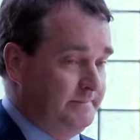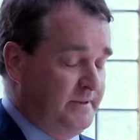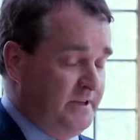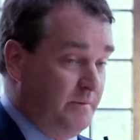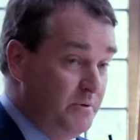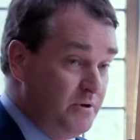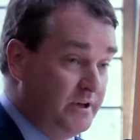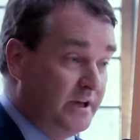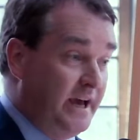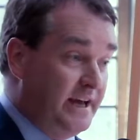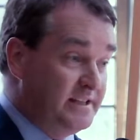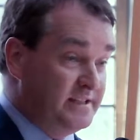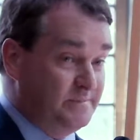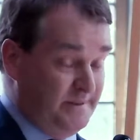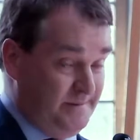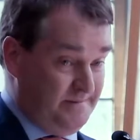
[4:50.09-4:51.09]

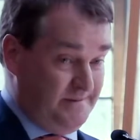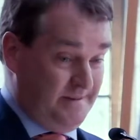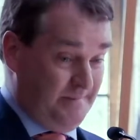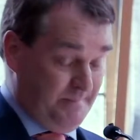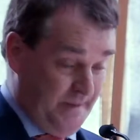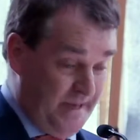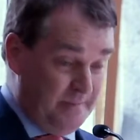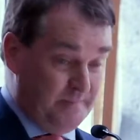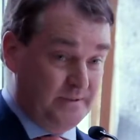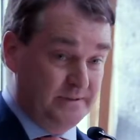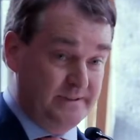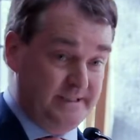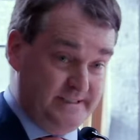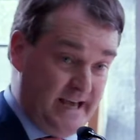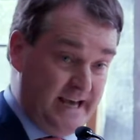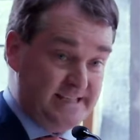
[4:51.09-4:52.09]
communicates with the people,
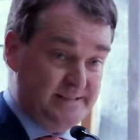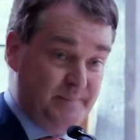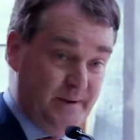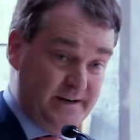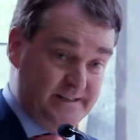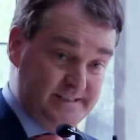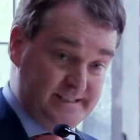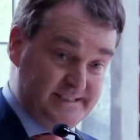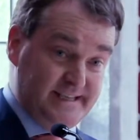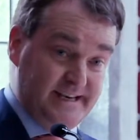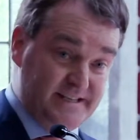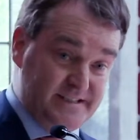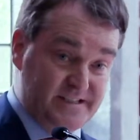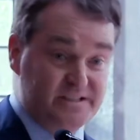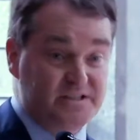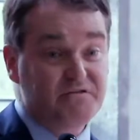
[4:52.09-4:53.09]
the taxpayers, the
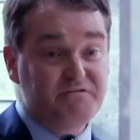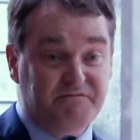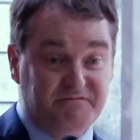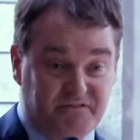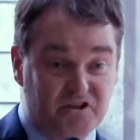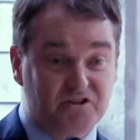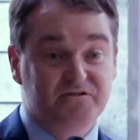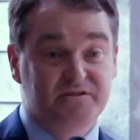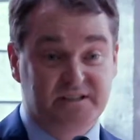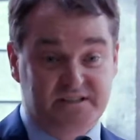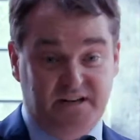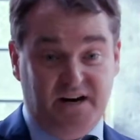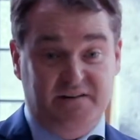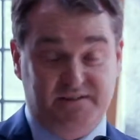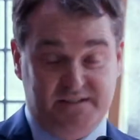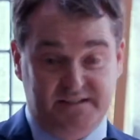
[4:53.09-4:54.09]
citizens who fund the
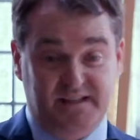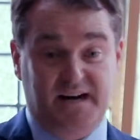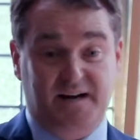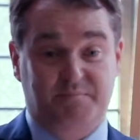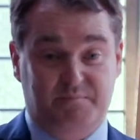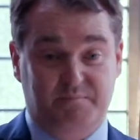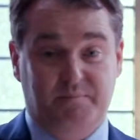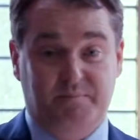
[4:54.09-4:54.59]
services that